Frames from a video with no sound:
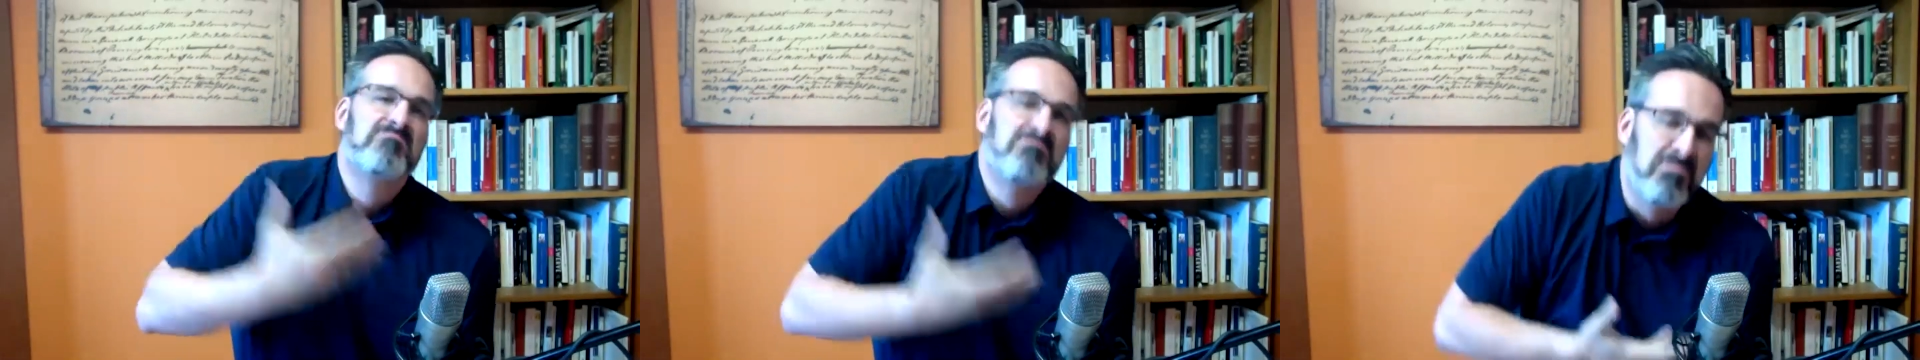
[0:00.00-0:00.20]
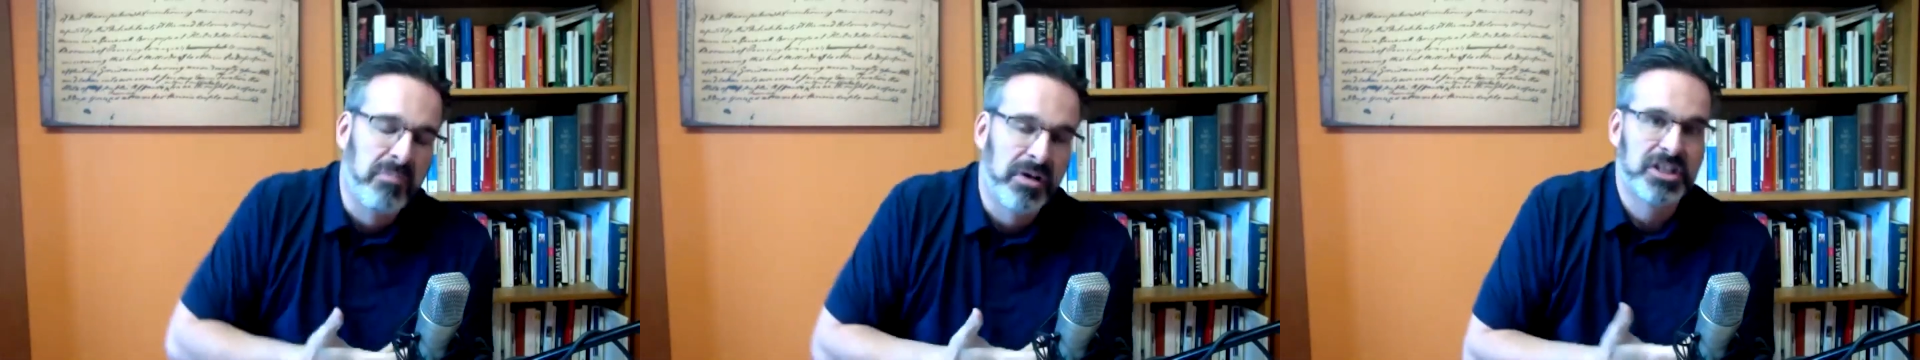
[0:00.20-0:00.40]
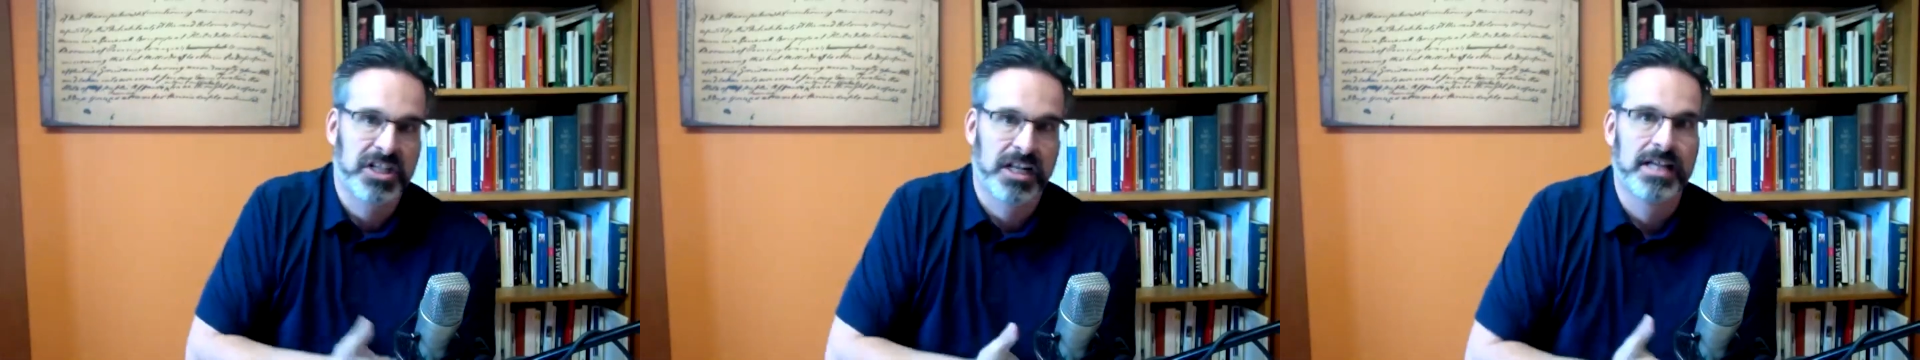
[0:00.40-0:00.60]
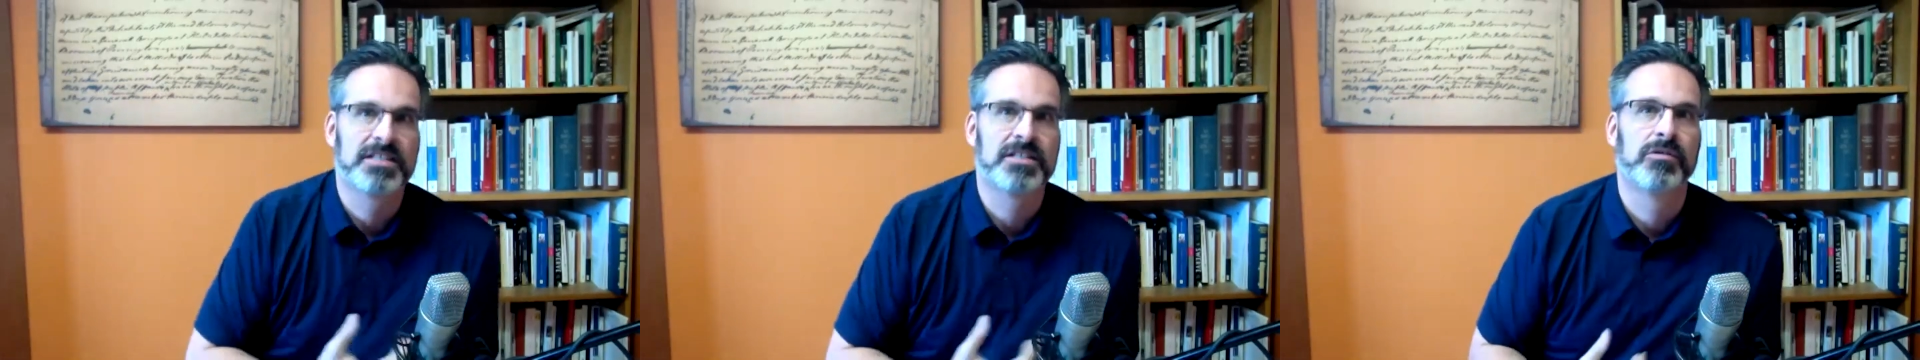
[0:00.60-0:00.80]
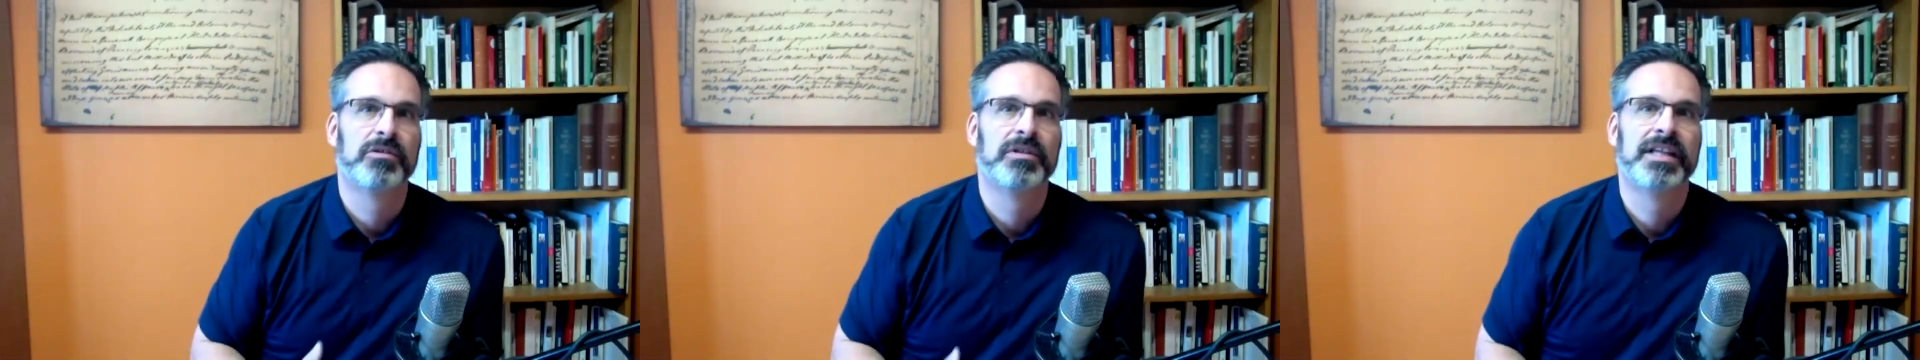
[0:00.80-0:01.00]
much less
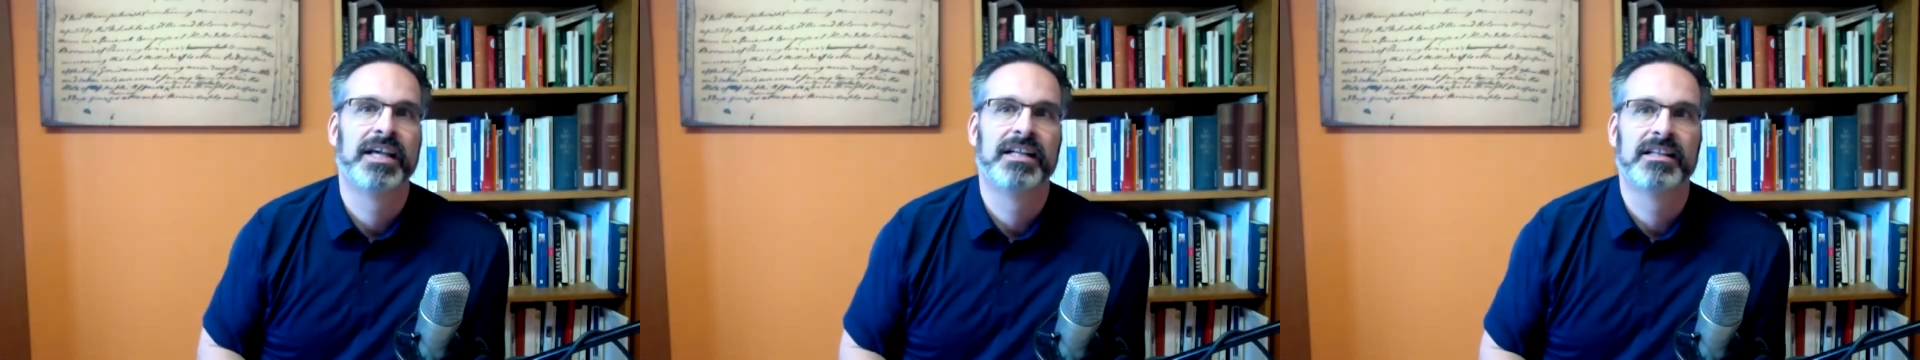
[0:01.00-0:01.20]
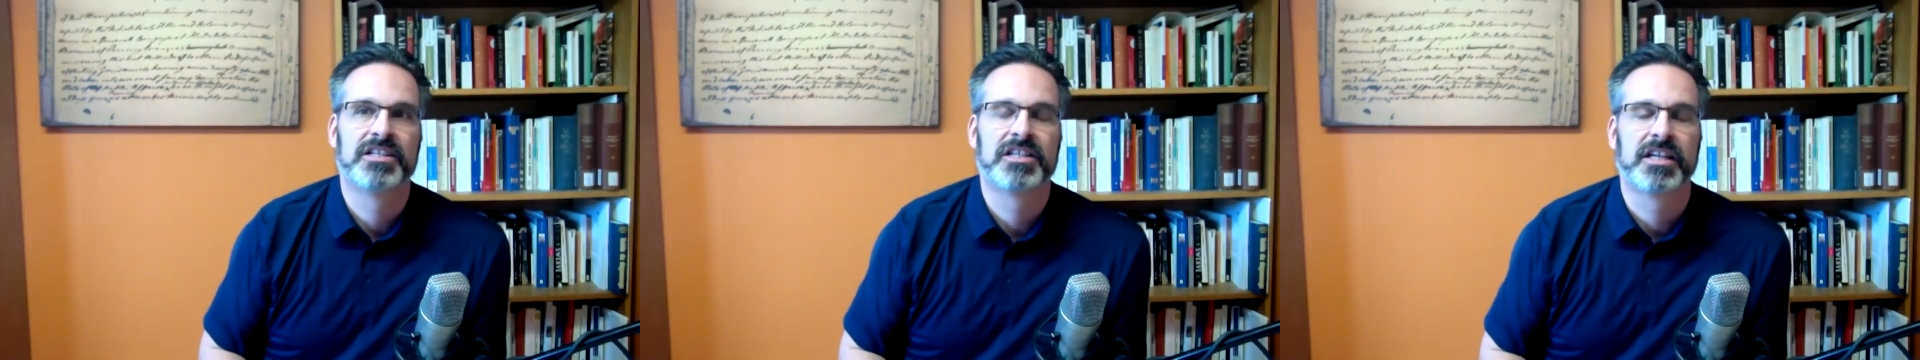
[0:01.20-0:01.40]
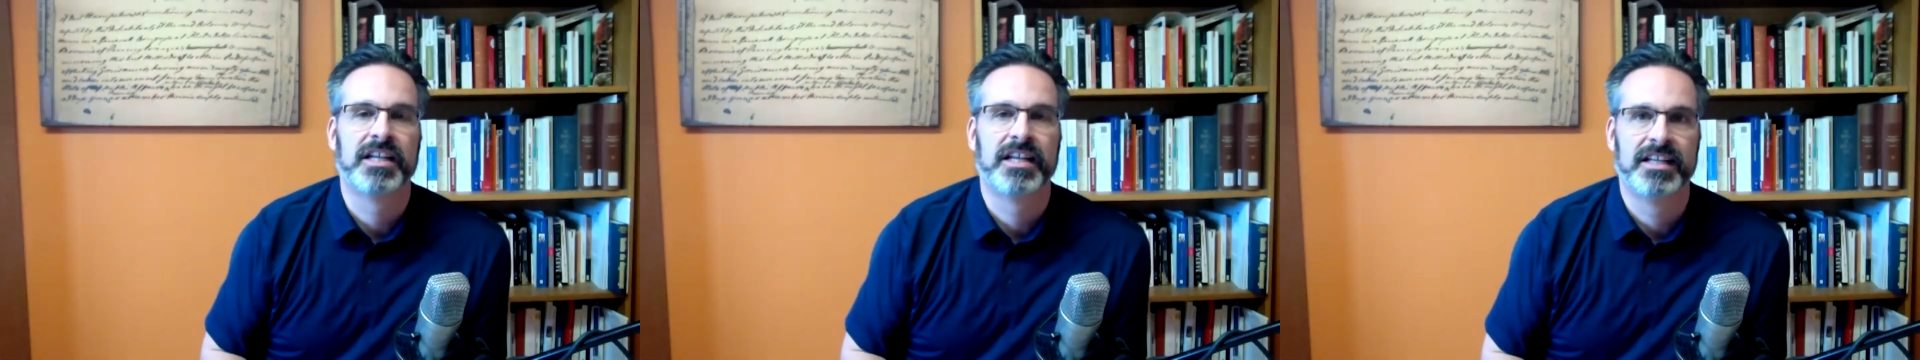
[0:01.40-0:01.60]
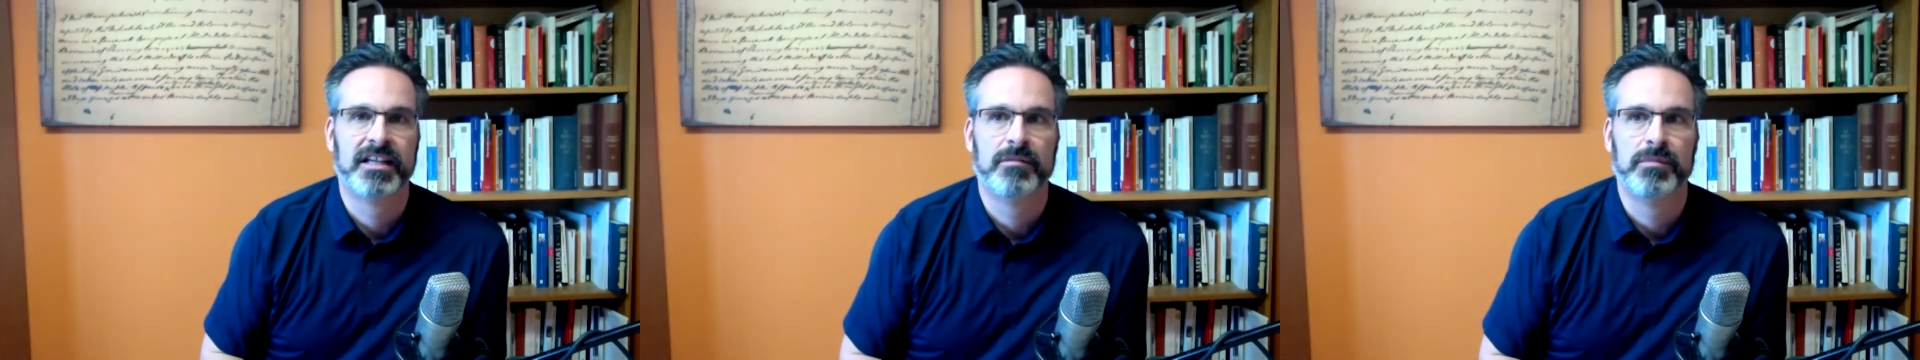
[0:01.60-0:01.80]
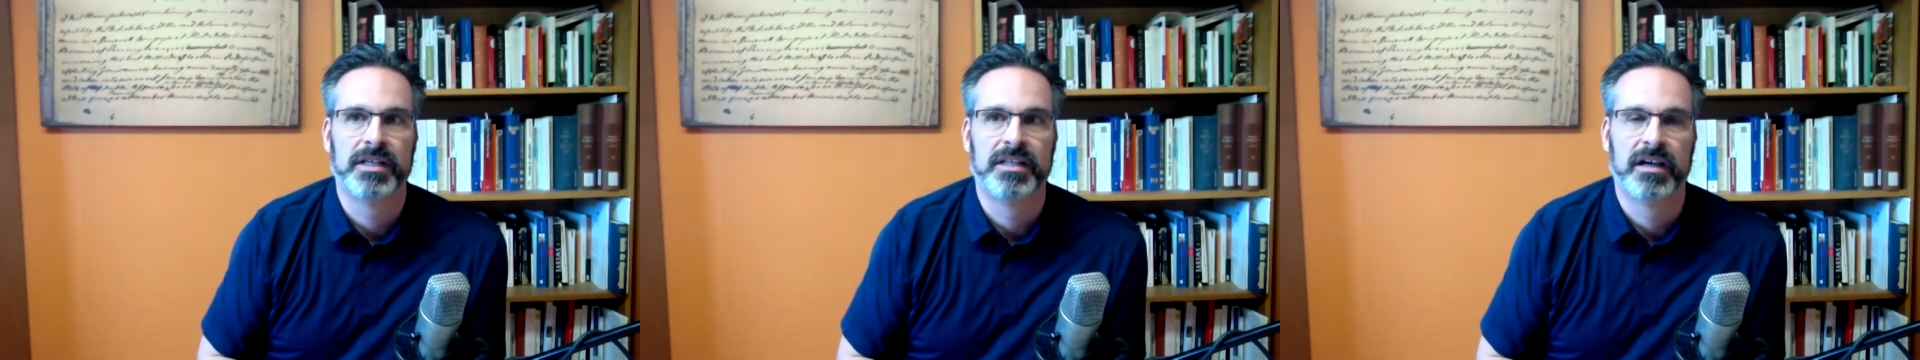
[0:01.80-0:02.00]
so in the English Canadian
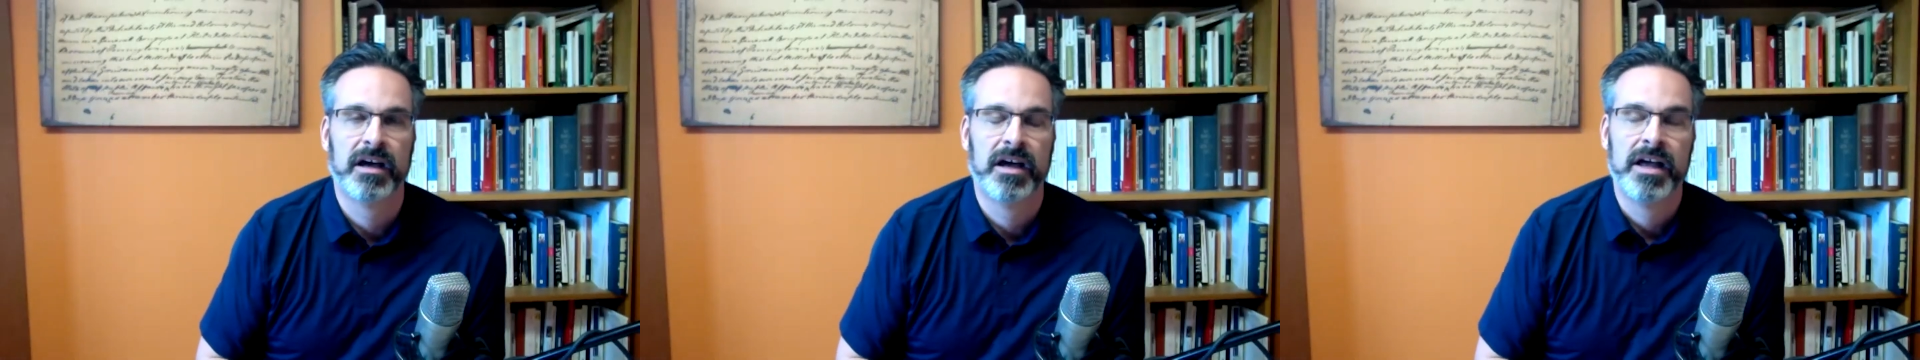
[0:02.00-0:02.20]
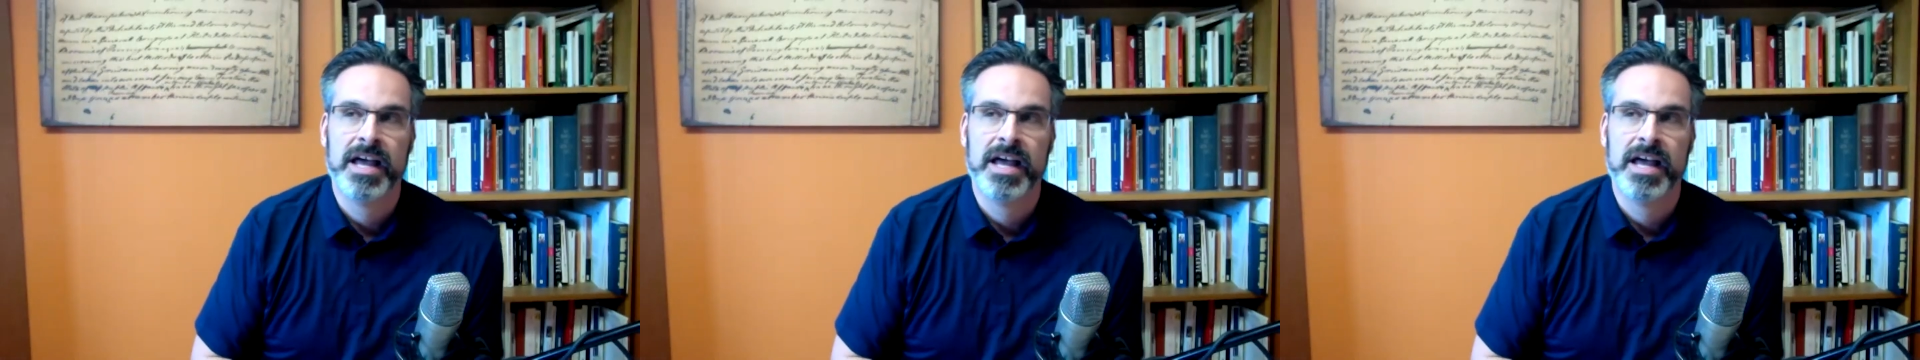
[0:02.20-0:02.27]
media.